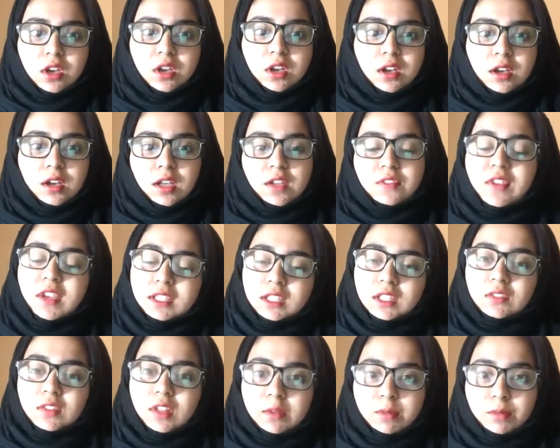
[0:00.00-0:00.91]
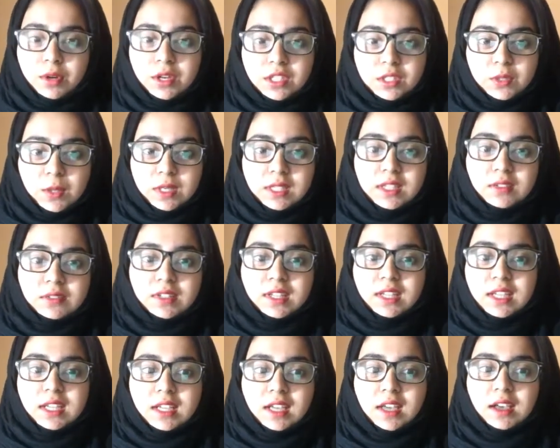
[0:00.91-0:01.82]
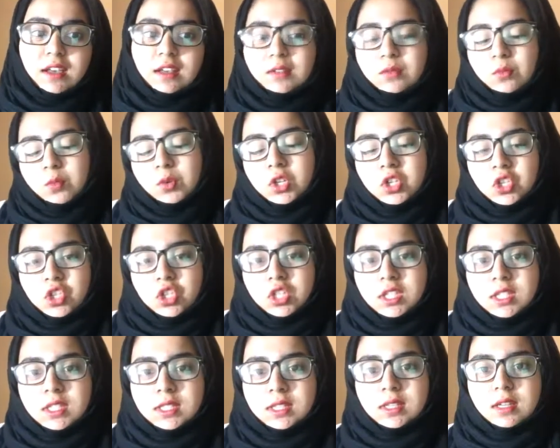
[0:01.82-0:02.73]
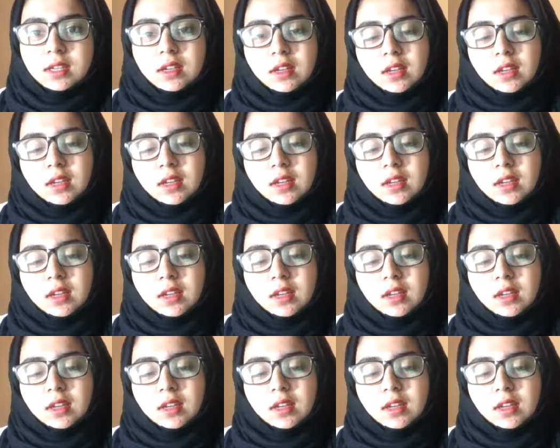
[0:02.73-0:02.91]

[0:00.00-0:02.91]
effectively and persuasively, which is,